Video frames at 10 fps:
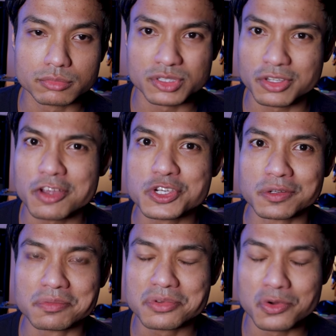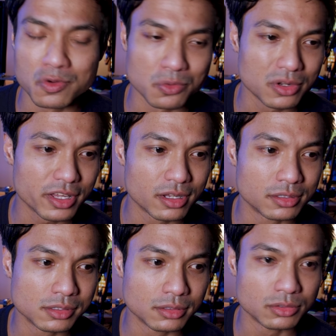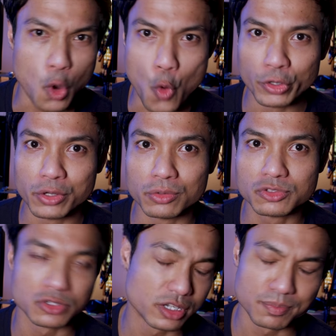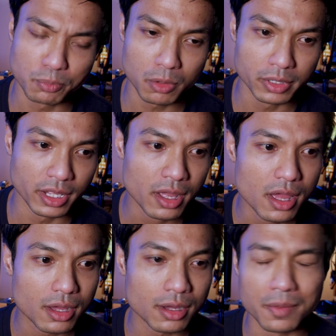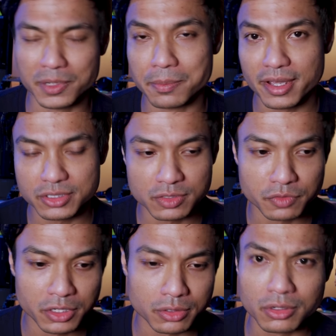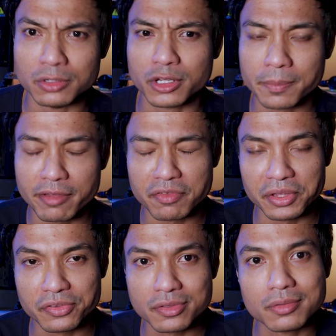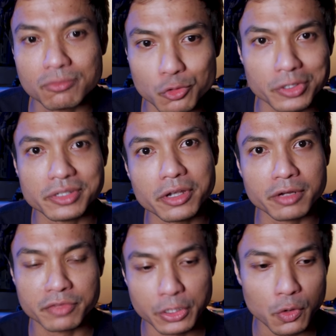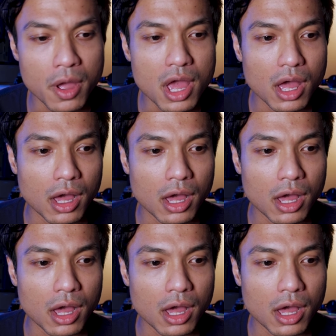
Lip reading: discussion, or more like a little audio. So you can probably minimize this video and not look at my face throughout the entire video.